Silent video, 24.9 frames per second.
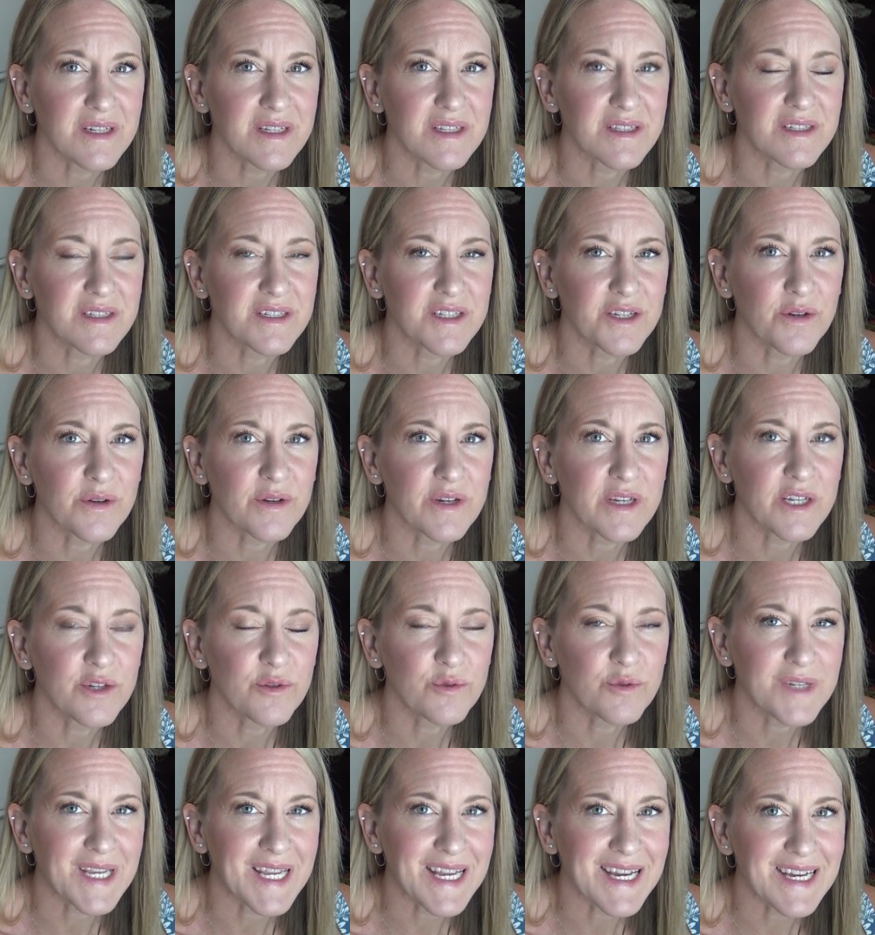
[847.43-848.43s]
It's your
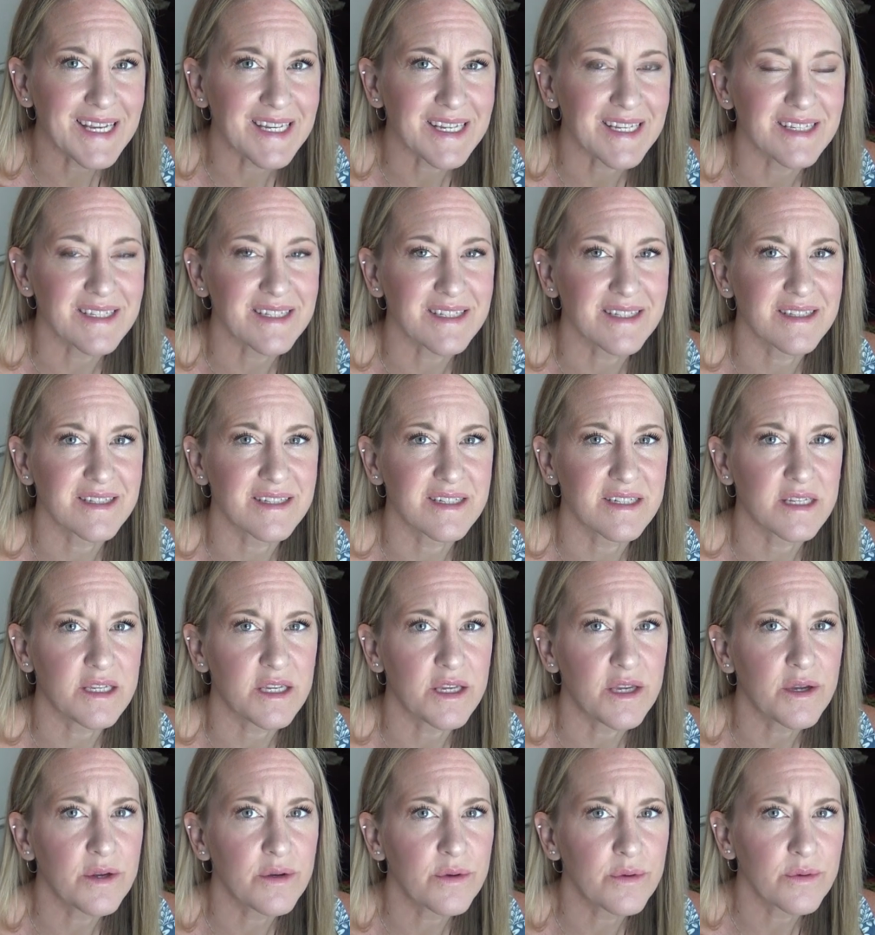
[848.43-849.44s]
uniqueness, it's
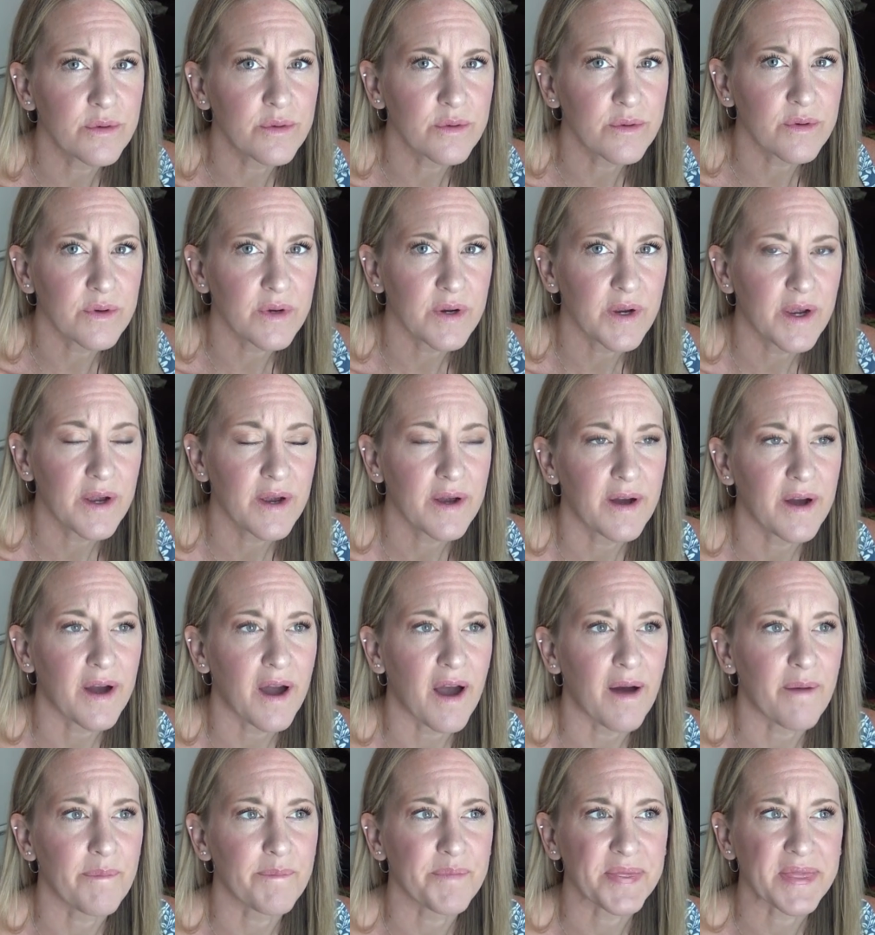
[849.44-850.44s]
you
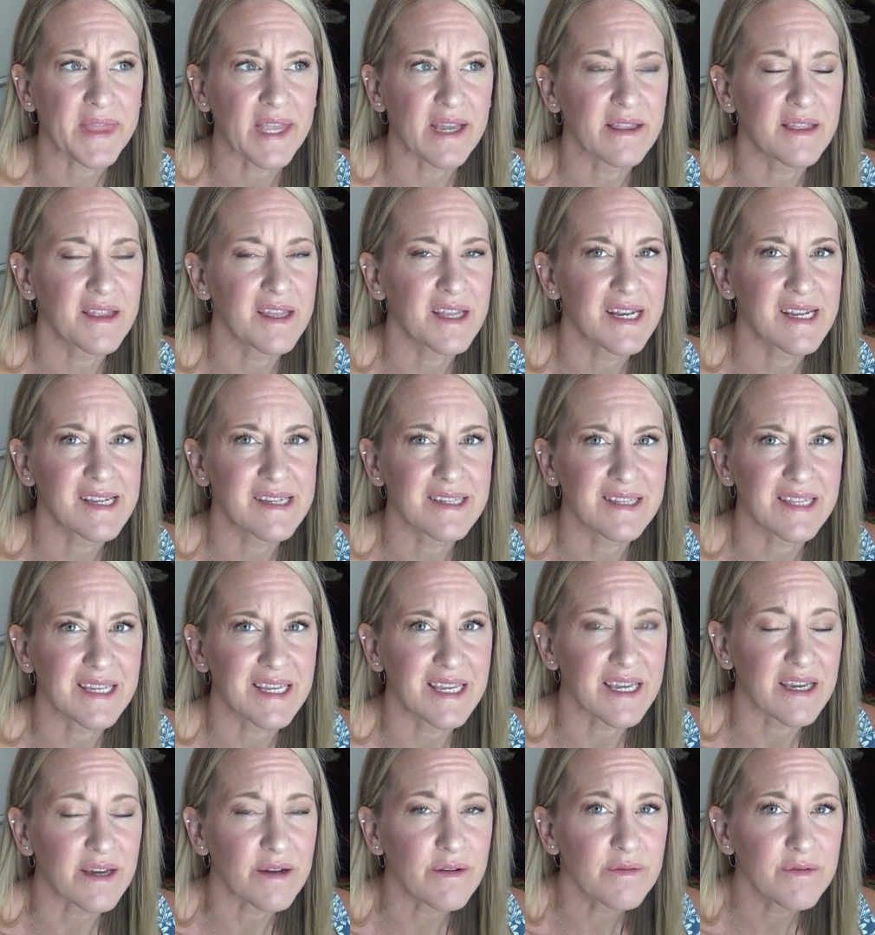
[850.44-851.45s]
that is the
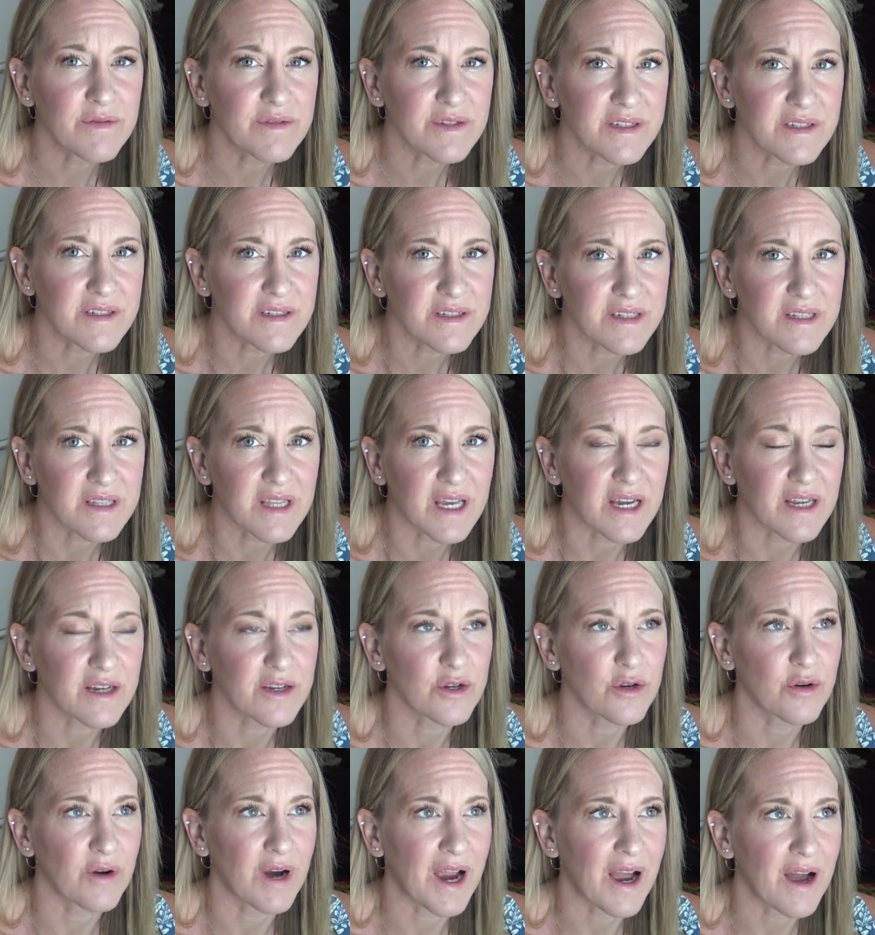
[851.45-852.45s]
gift to that
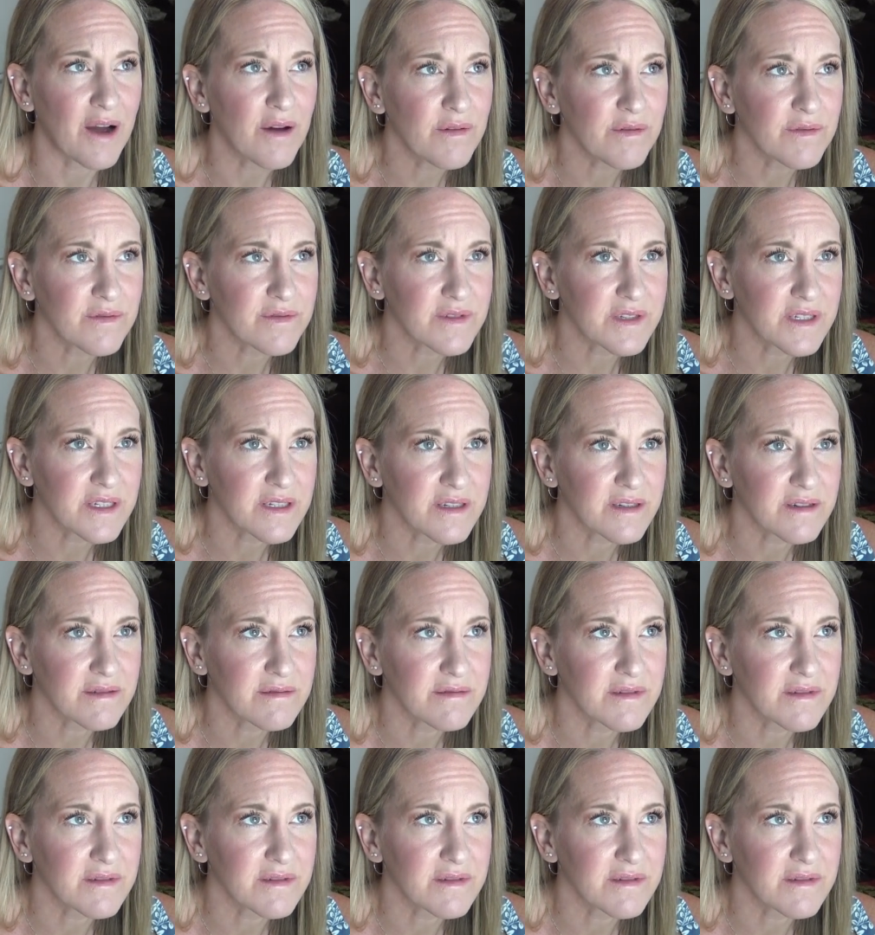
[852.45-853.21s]
craft.